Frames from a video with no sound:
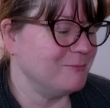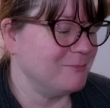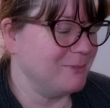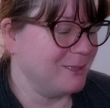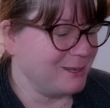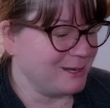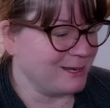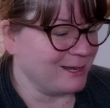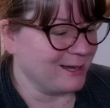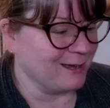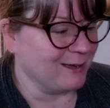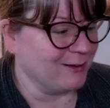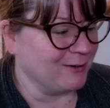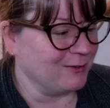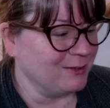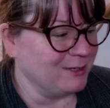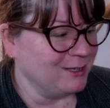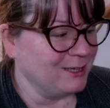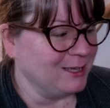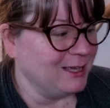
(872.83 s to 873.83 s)

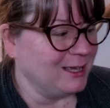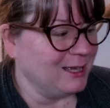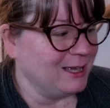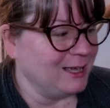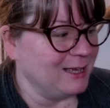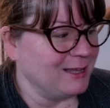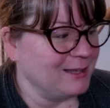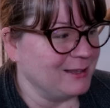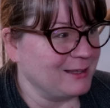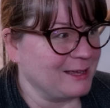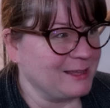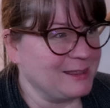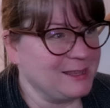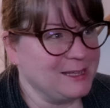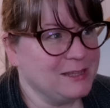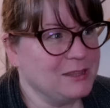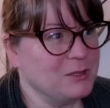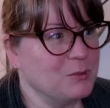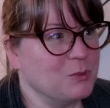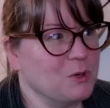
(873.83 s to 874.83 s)
Anyhow, I
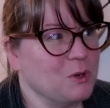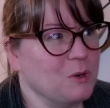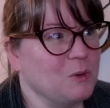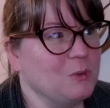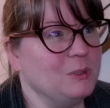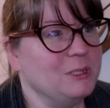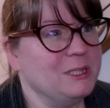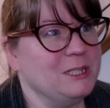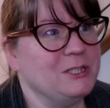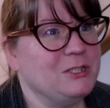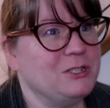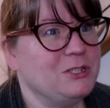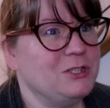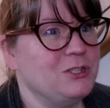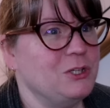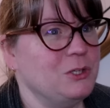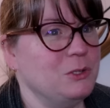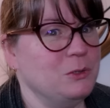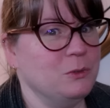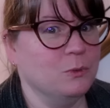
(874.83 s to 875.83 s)
think there were only
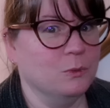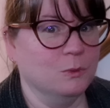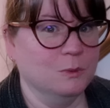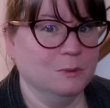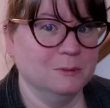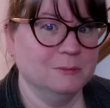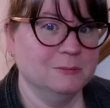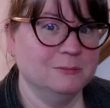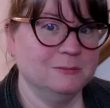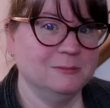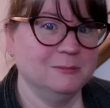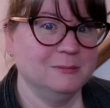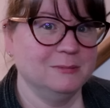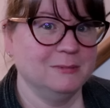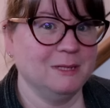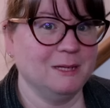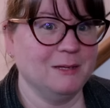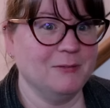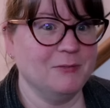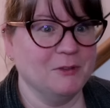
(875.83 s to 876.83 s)
2
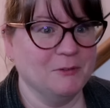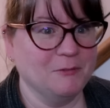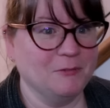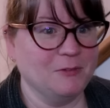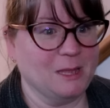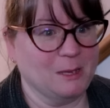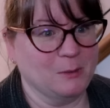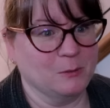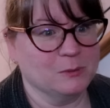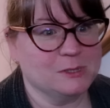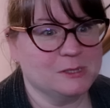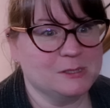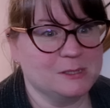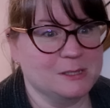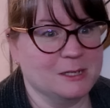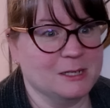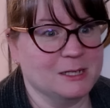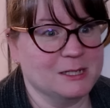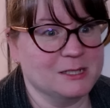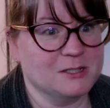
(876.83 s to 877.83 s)
of the flounce
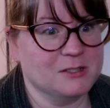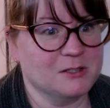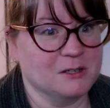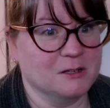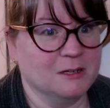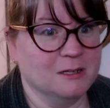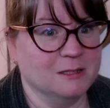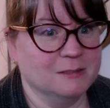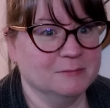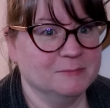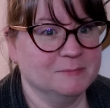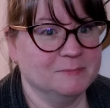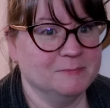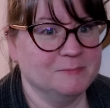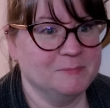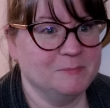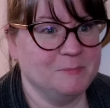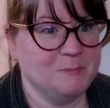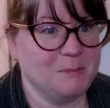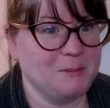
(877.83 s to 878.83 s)
that I saw,
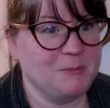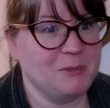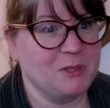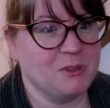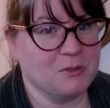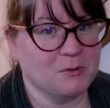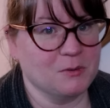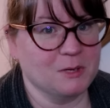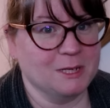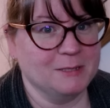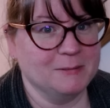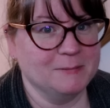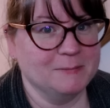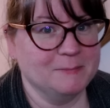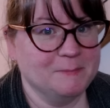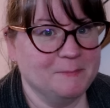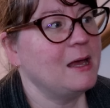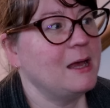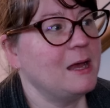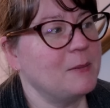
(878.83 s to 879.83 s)
maybe 3.
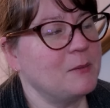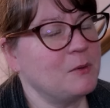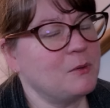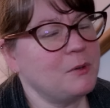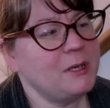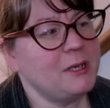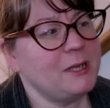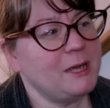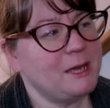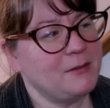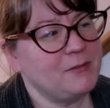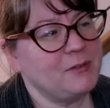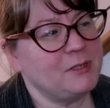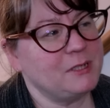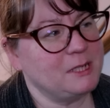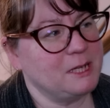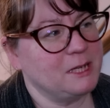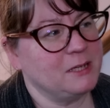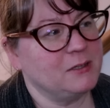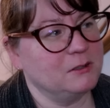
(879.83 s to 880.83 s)
I'm going to have to
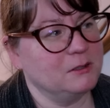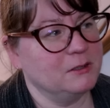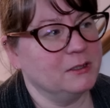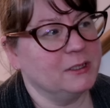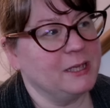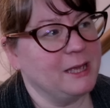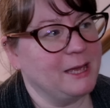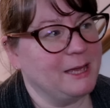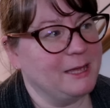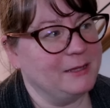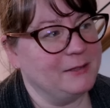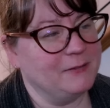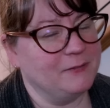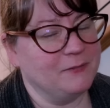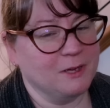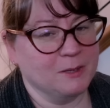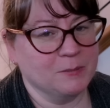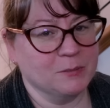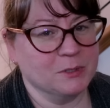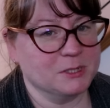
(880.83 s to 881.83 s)
take a look at the
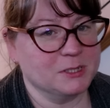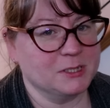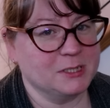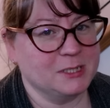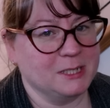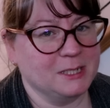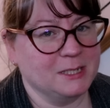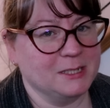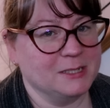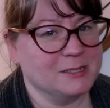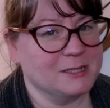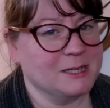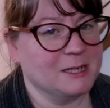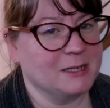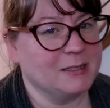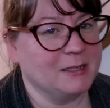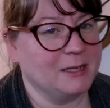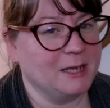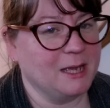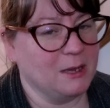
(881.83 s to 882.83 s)
fiber to see
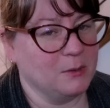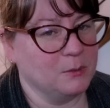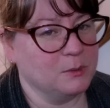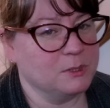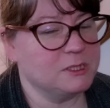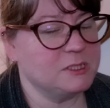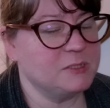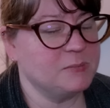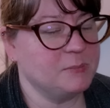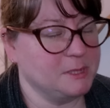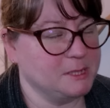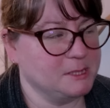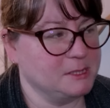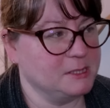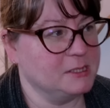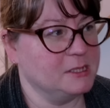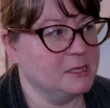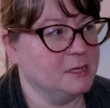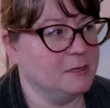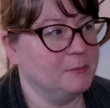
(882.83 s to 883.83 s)
exactly how it
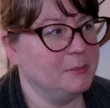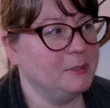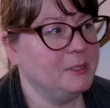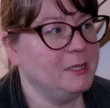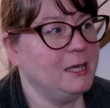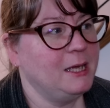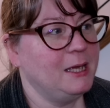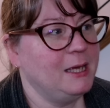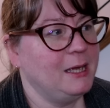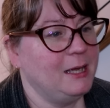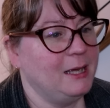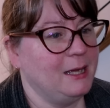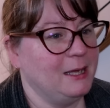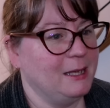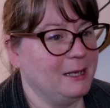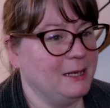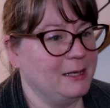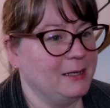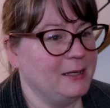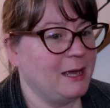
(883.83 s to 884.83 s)
spins up
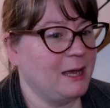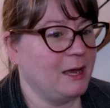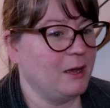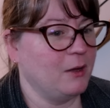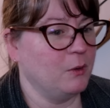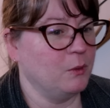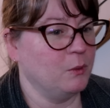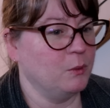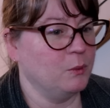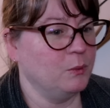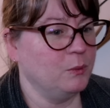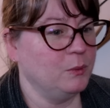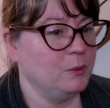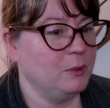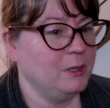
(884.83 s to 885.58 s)
and how